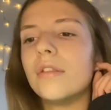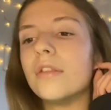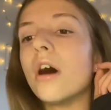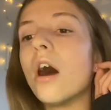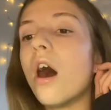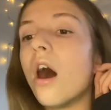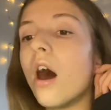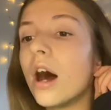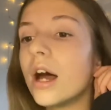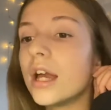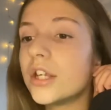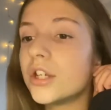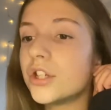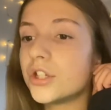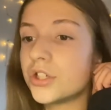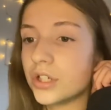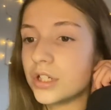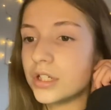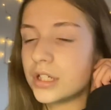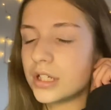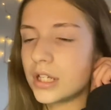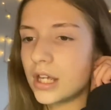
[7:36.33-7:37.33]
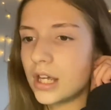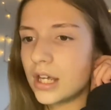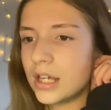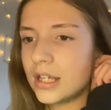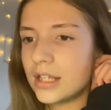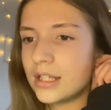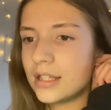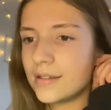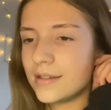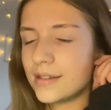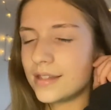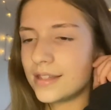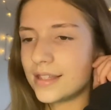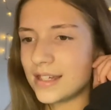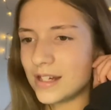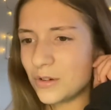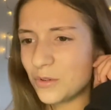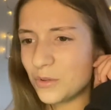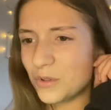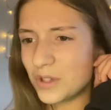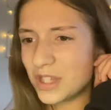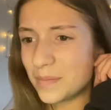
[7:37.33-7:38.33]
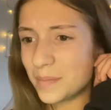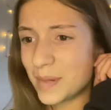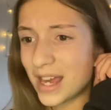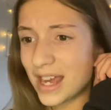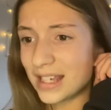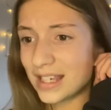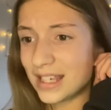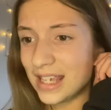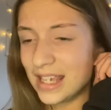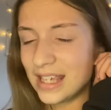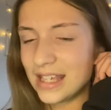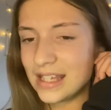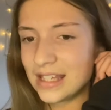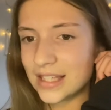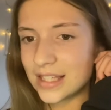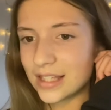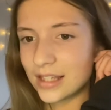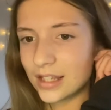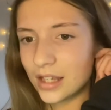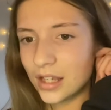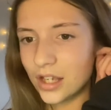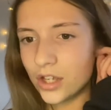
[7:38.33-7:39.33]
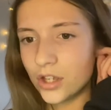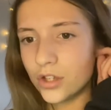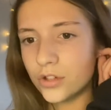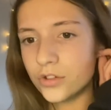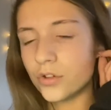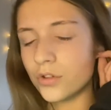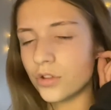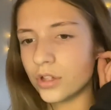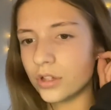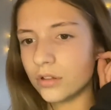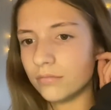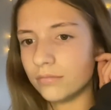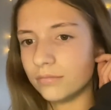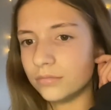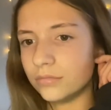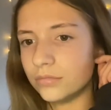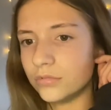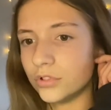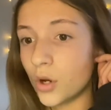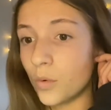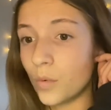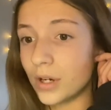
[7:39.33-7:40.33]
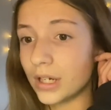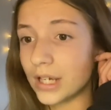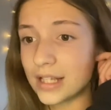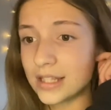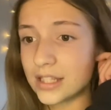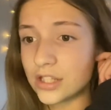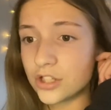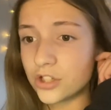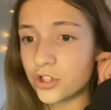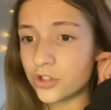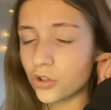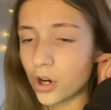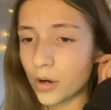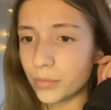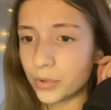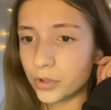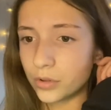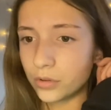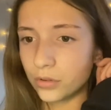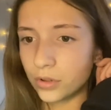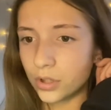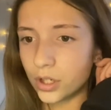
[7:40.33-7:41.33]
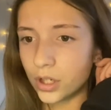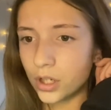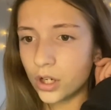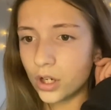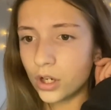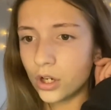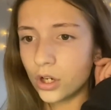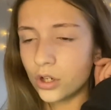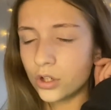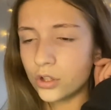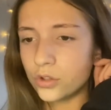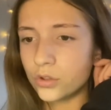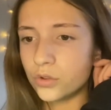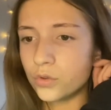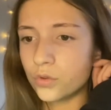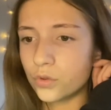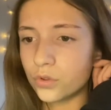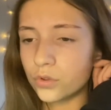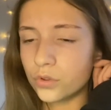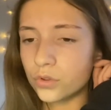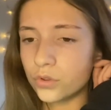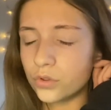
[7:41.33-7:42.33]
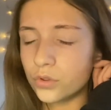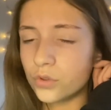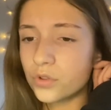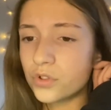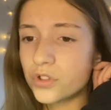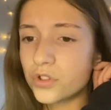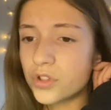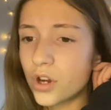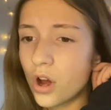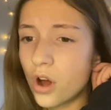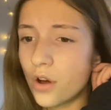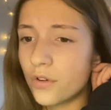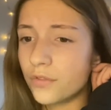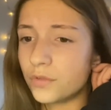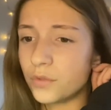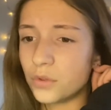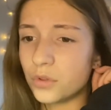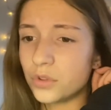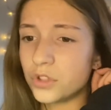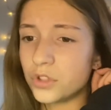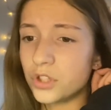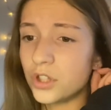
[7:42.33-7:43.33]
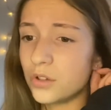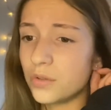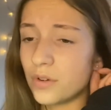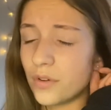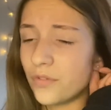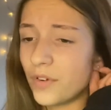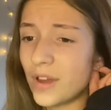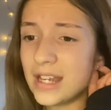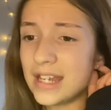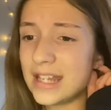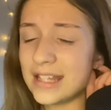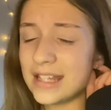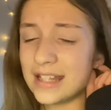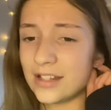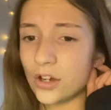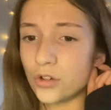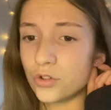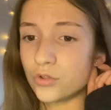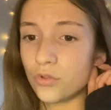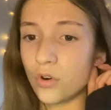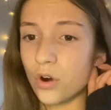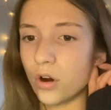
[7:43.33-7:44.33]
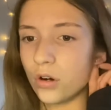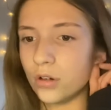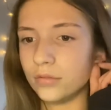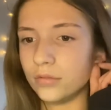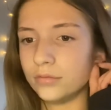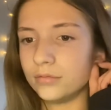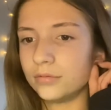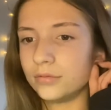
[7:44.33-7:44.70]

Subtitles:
I should steal the spare keys so that no one gets into trouble. Your staff or you if anything goes wrong."